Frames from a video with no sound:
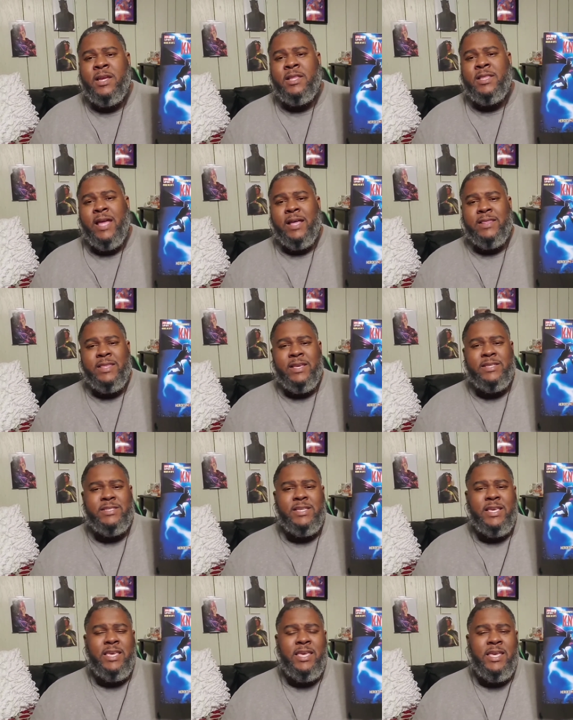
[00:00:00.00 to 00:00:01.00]
Now, this
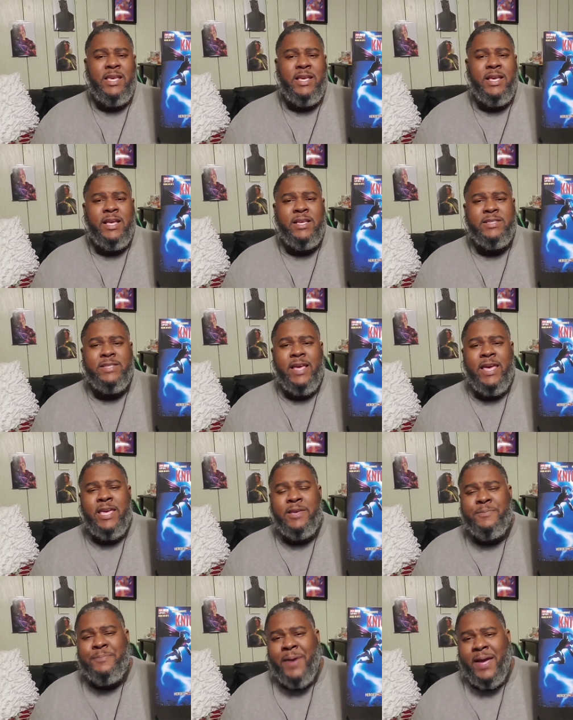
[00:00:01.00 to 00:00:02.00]
is
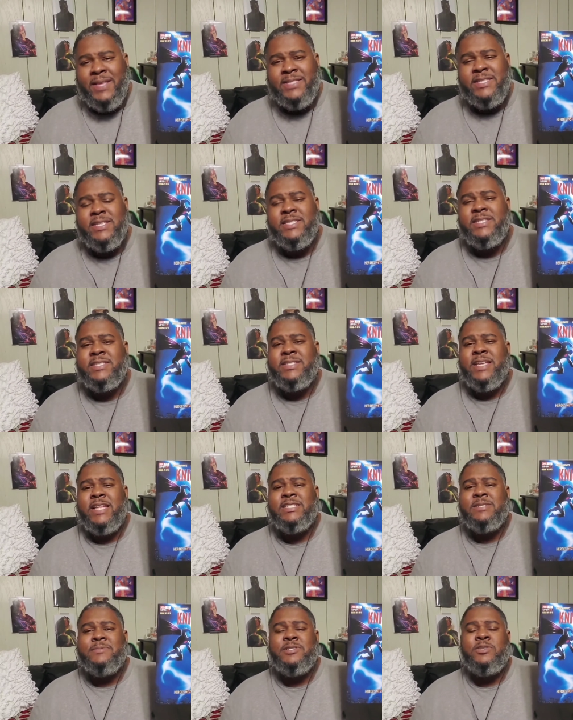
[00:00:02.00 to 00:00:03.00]
a basic
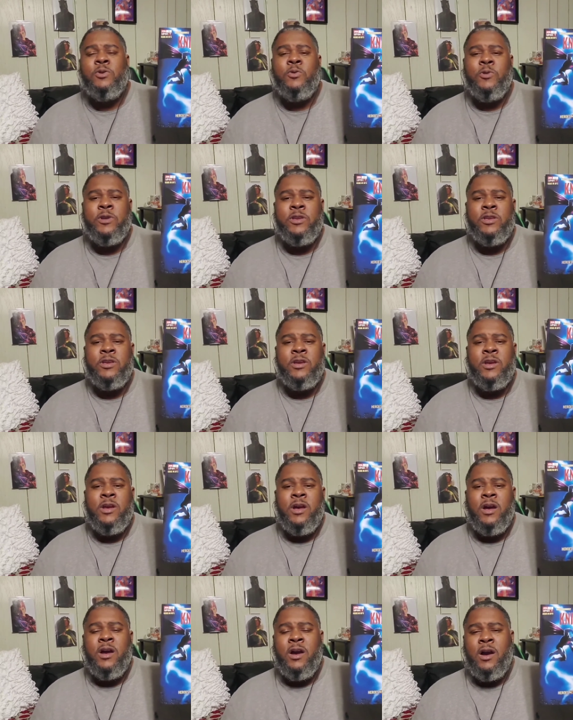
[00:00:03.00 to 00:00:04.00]
setup story
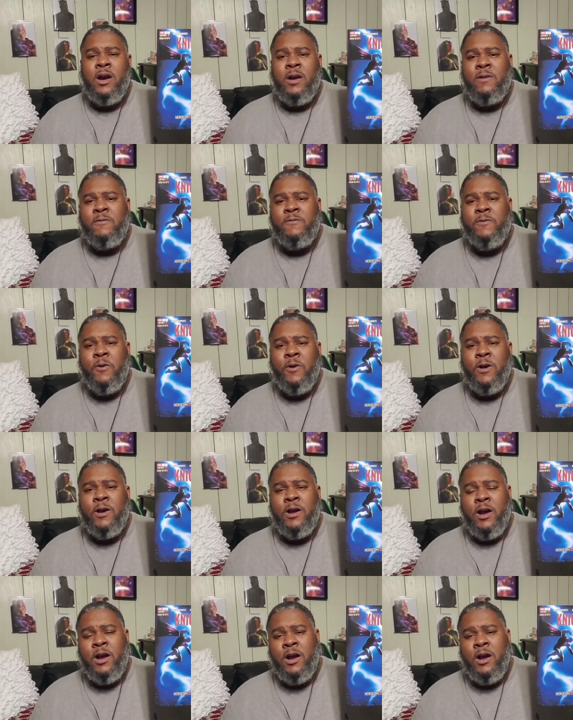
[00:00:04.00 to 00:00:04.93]
for